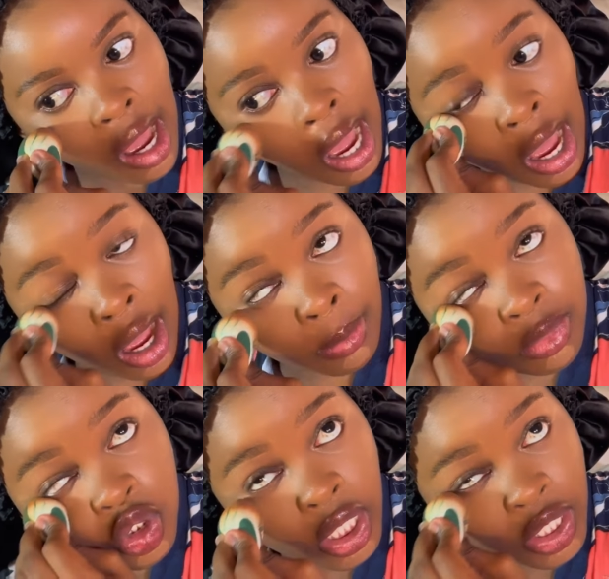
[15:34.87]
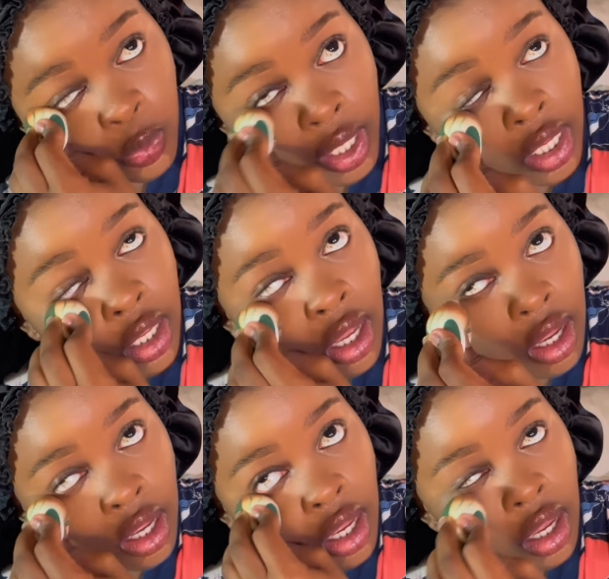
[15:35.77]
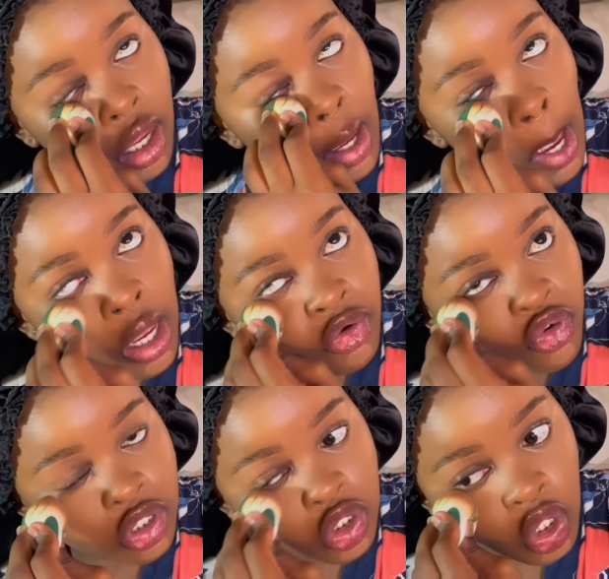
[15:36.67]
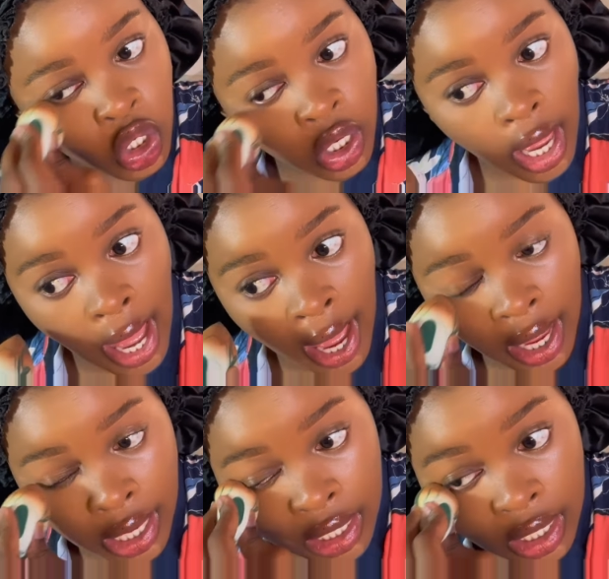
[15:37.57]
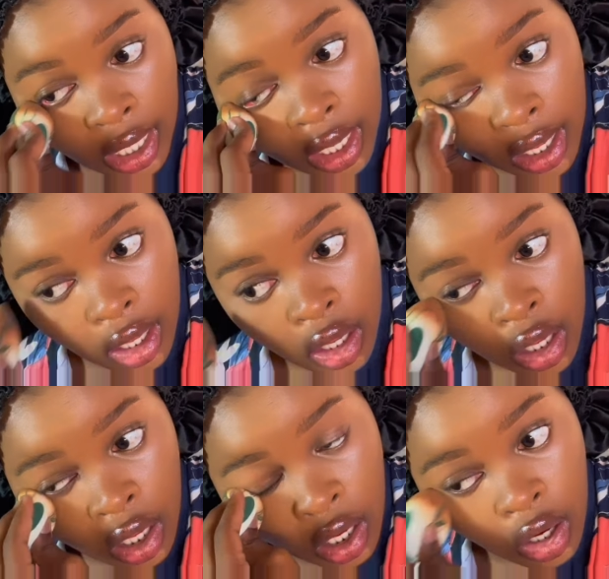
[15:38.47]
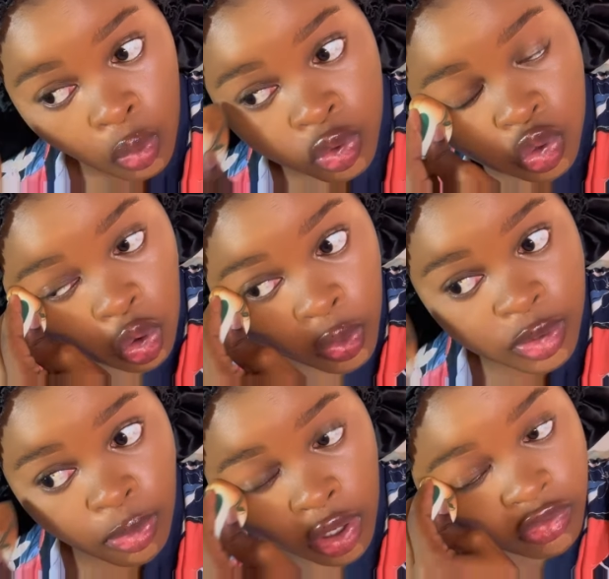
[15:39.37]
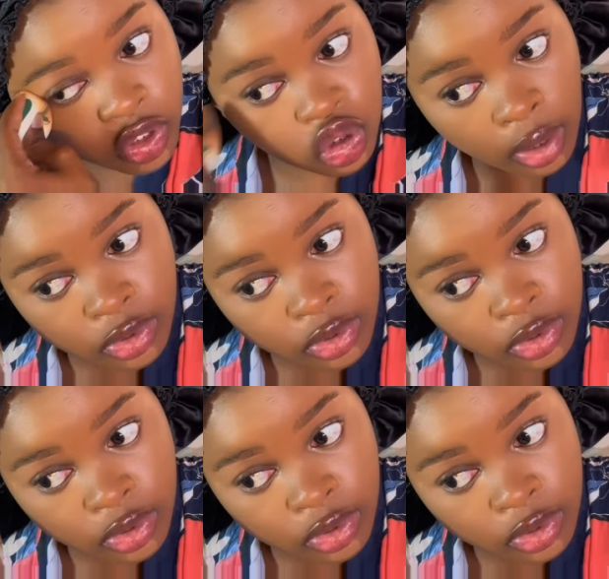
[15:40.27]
So anyway, in first year, I was always part of the top